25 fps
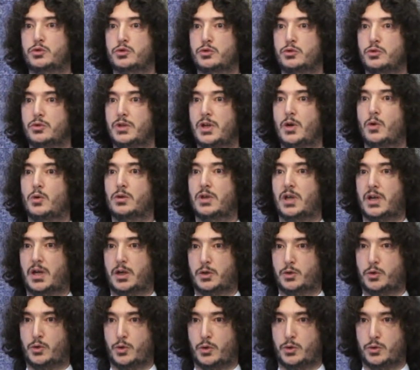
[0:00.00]
But here we
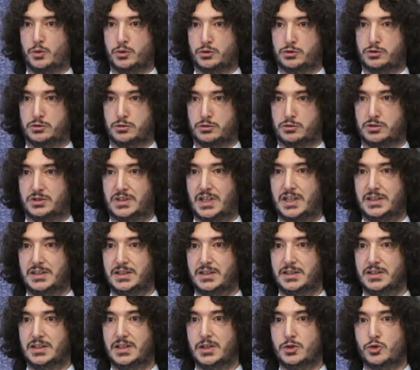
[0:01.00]
are not looking for
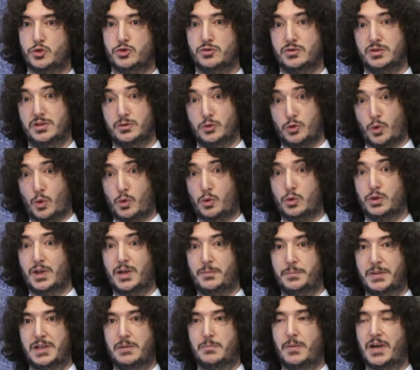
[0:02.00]
perceiving corruption as a
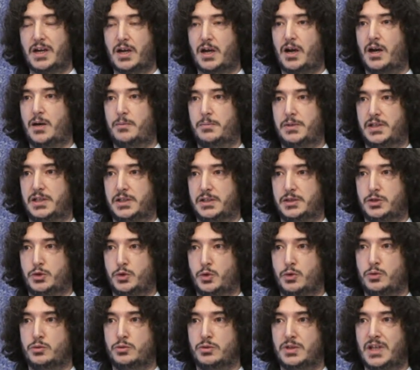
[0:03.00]
problem. Here we
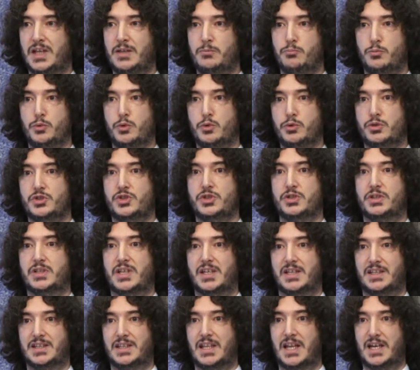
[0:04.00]
observe that when we
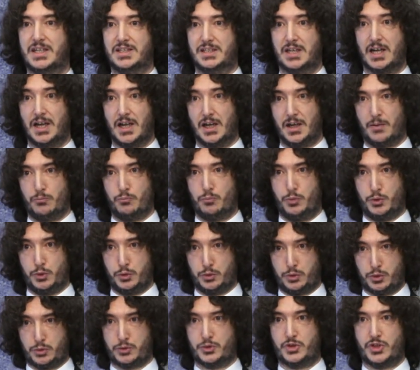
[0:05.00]
ask the question,
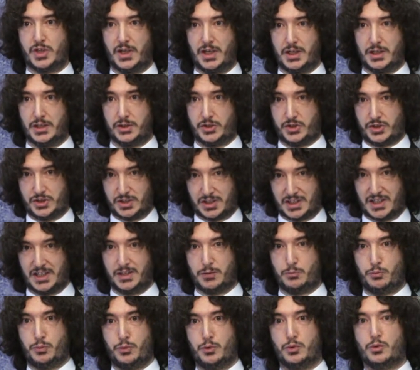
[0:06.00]
what is your
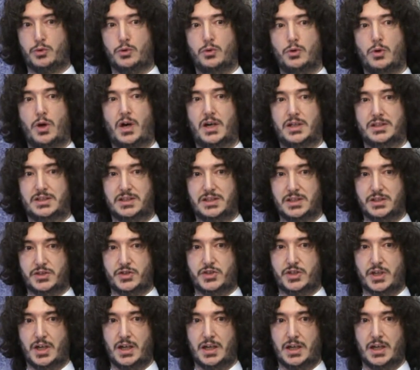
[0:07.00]
understanding of its frequency and
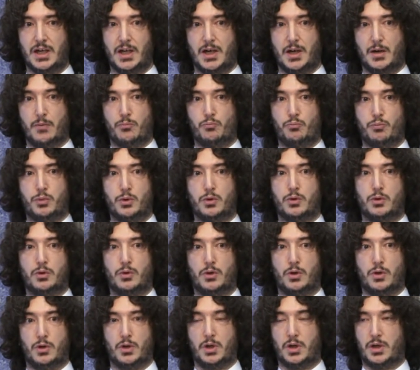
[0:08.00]
magnitude, as the
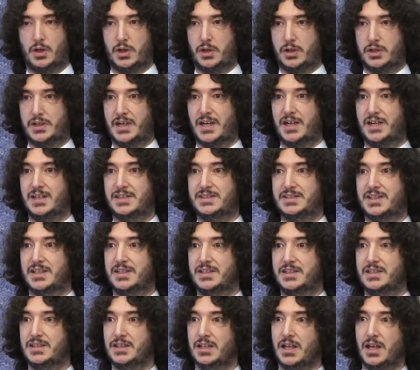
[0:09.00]
size of the large
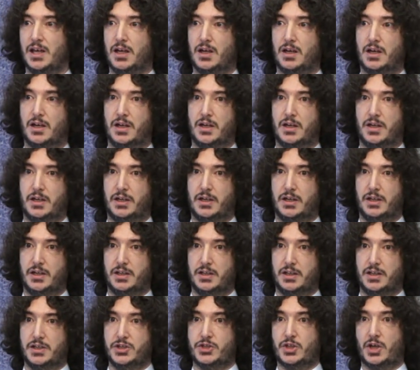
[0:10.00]
companies increases,
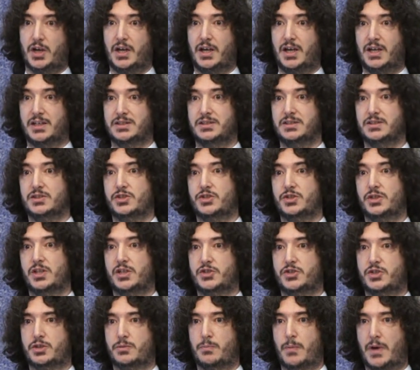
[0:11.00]
this reality
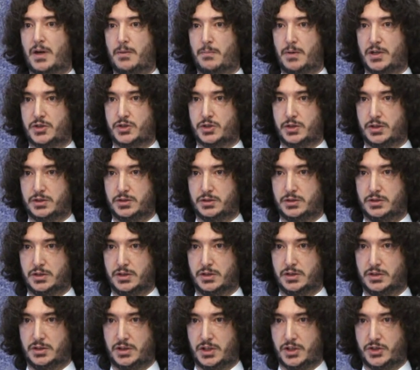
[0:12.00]
leaves business
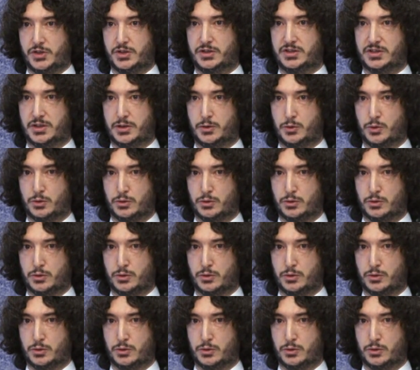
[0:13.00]
life.